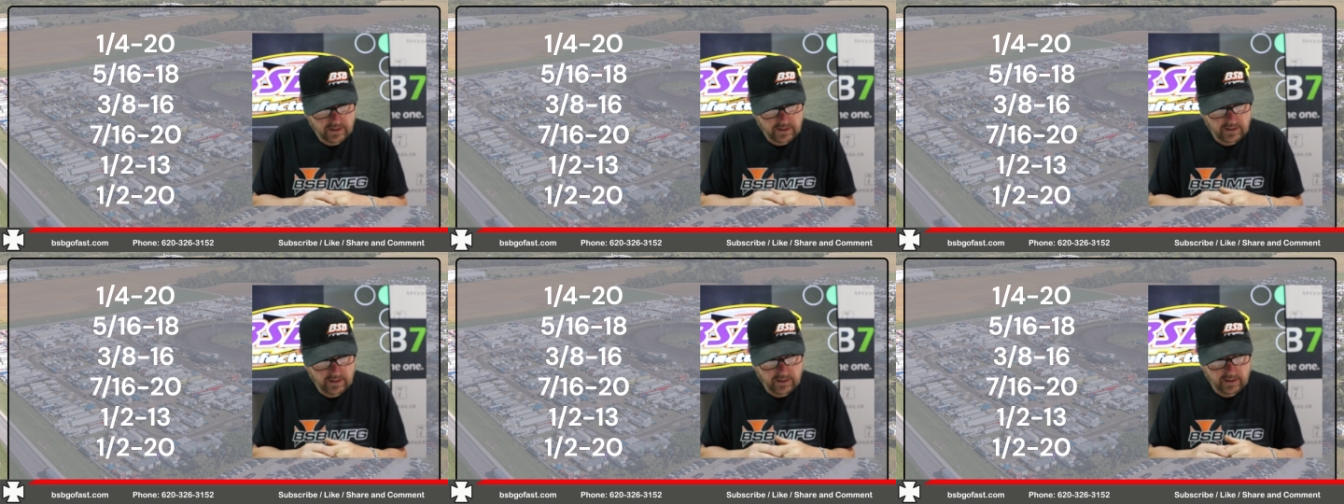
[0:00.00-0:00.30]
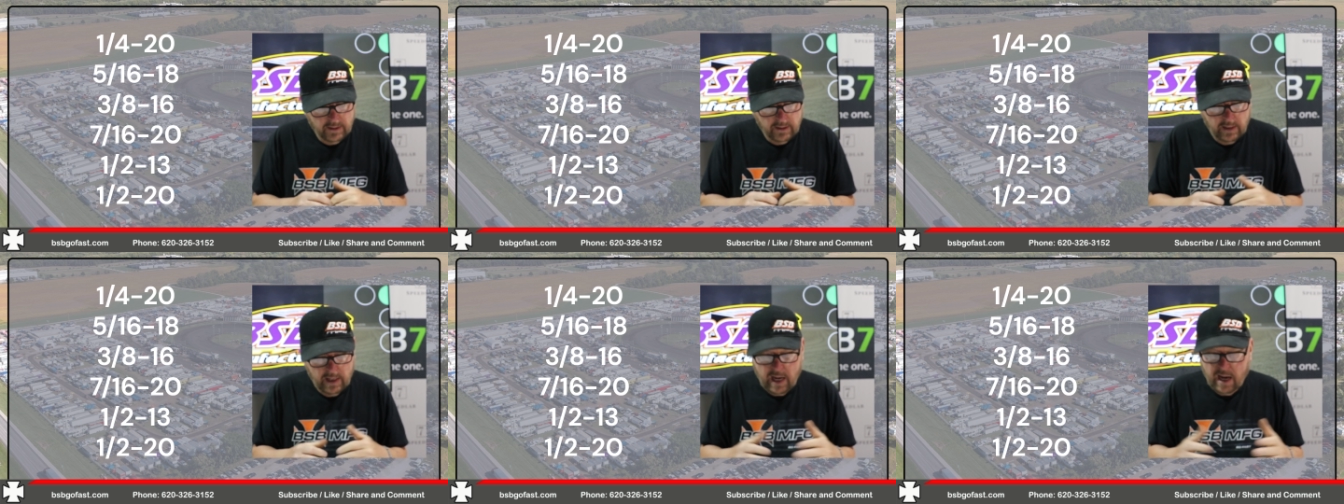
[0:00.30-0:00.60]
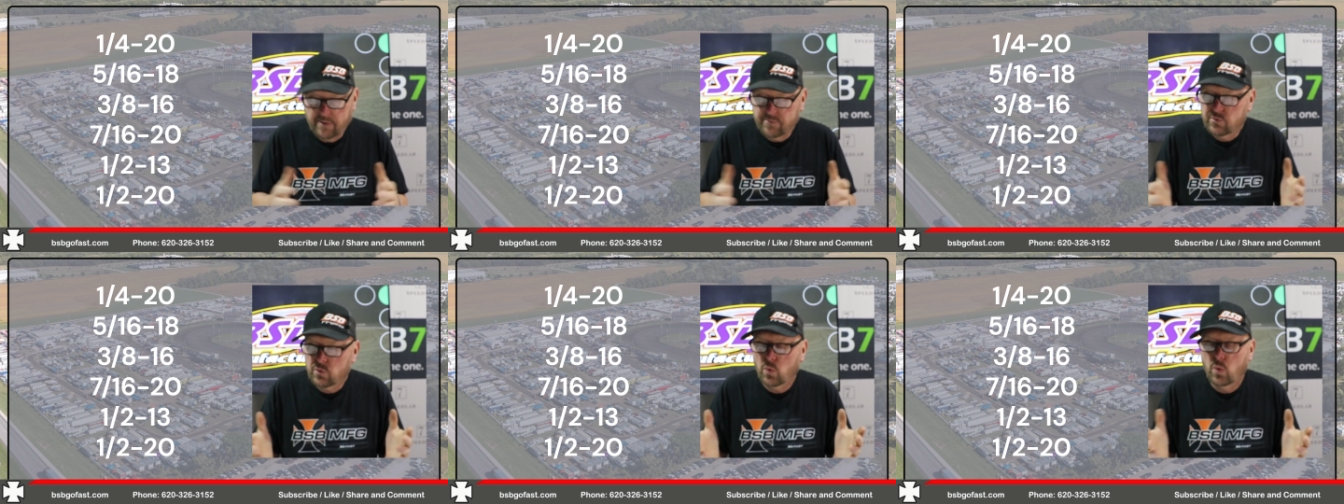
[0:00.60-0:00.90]
uh,
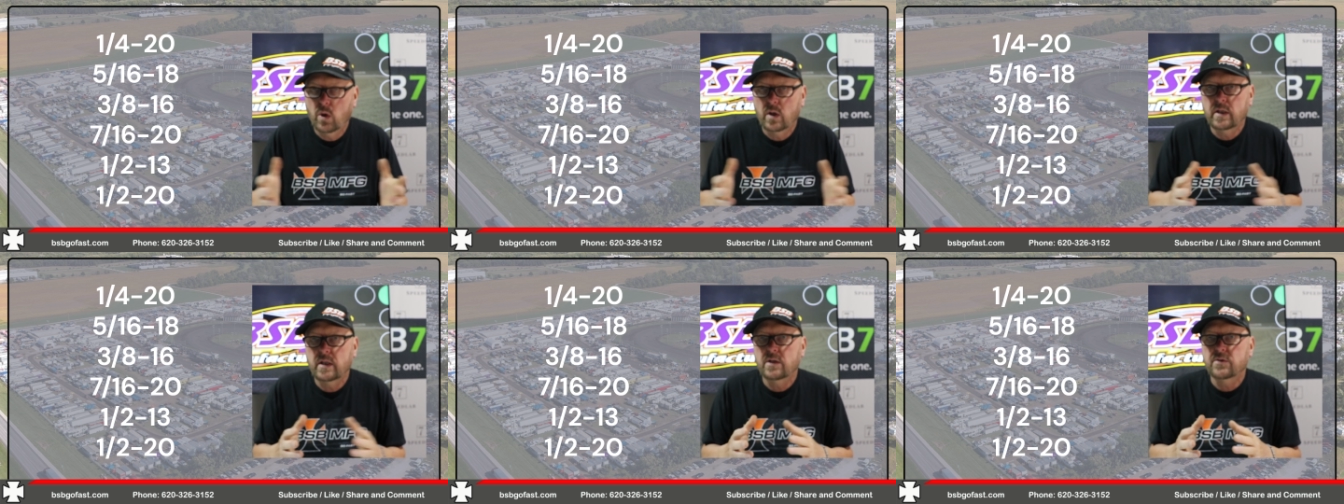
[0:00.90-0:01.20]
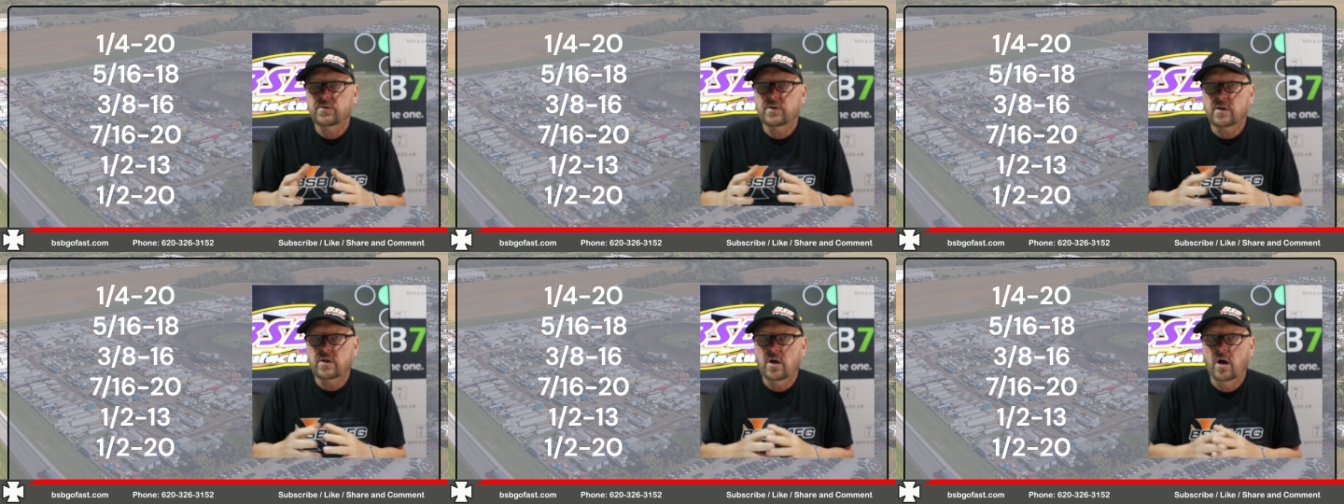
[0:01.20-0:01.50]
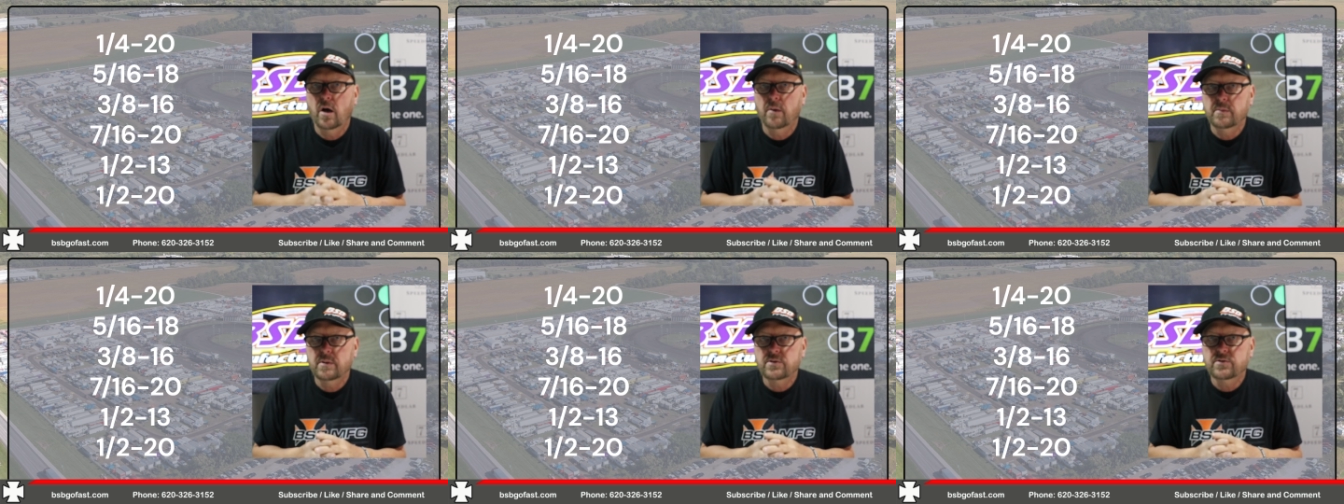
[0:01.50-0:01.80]
half 20 is a
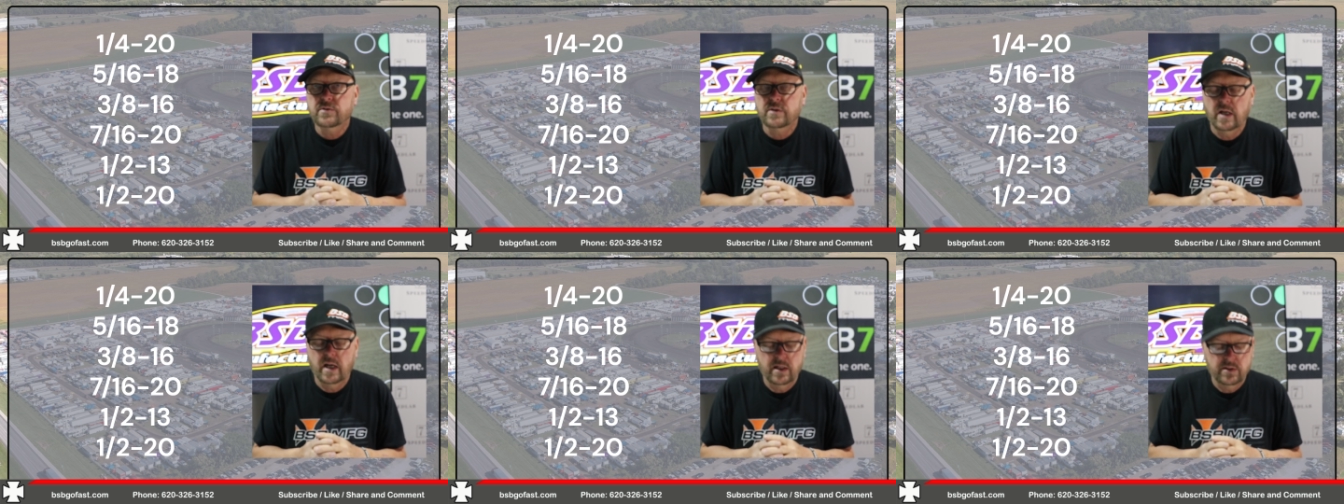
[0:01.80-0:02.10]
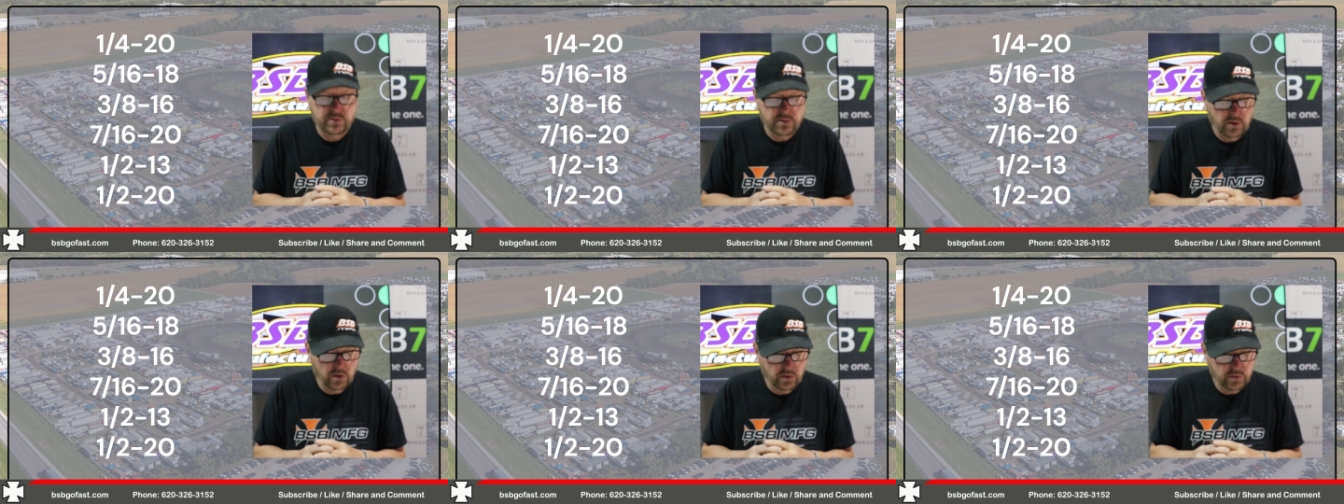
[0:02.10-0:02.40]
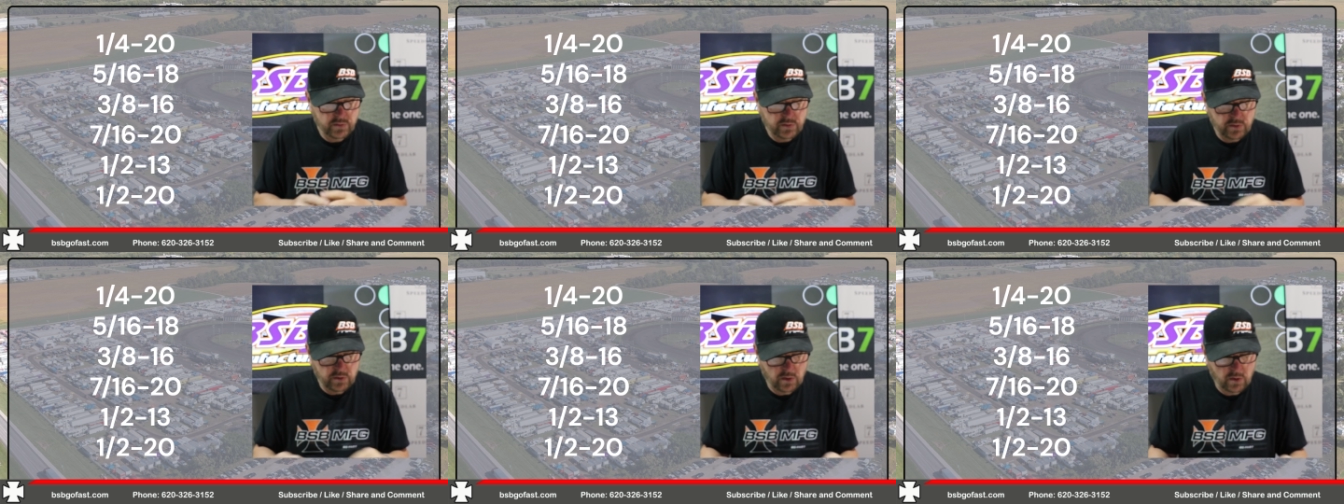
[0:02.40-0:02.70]
common size
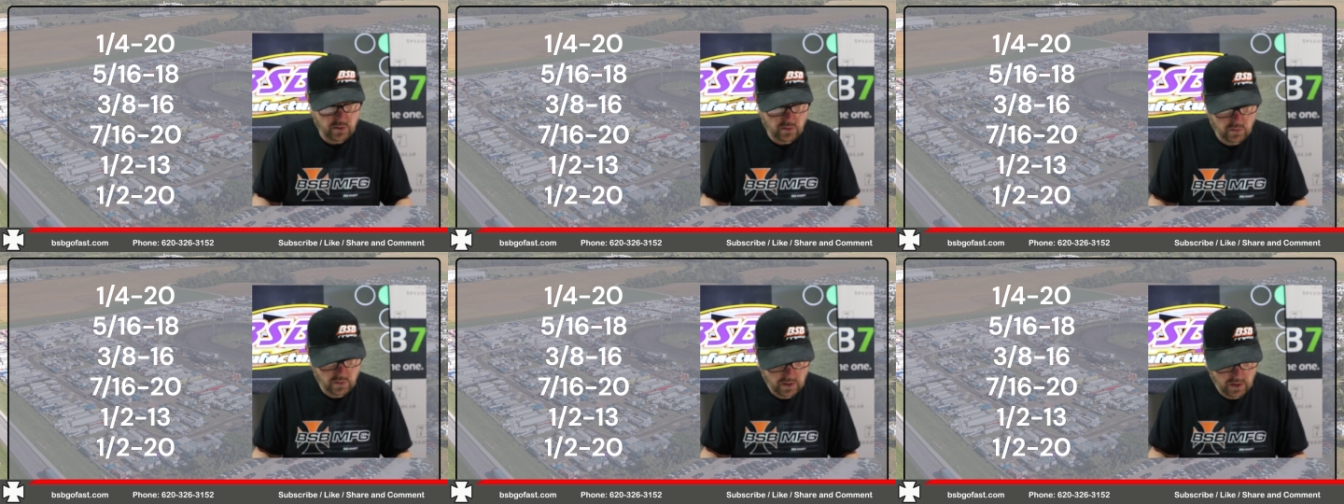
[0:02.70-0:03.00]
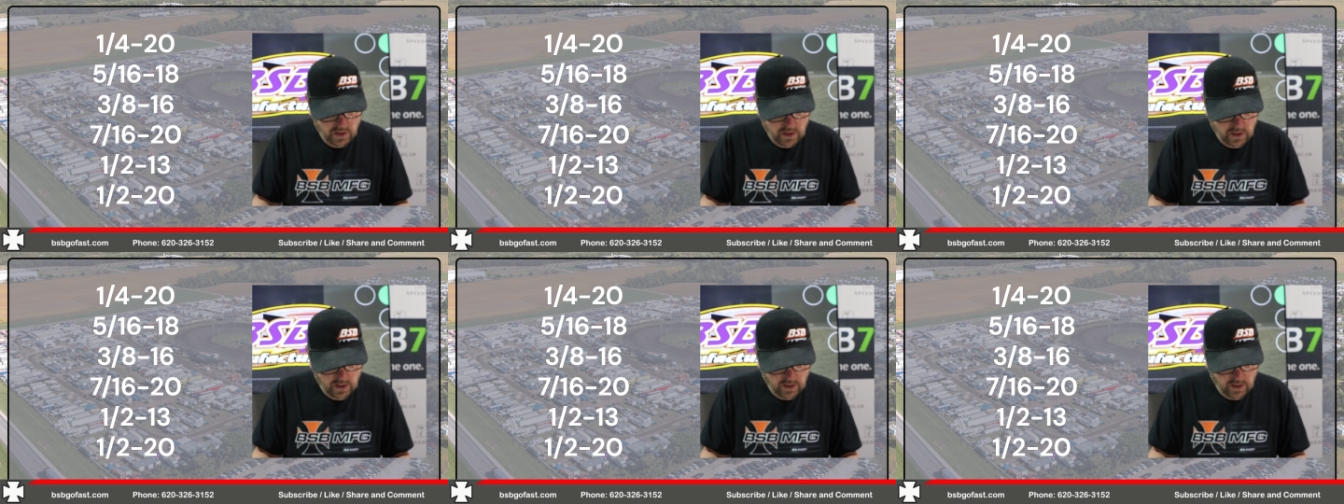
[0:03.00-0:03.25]
also.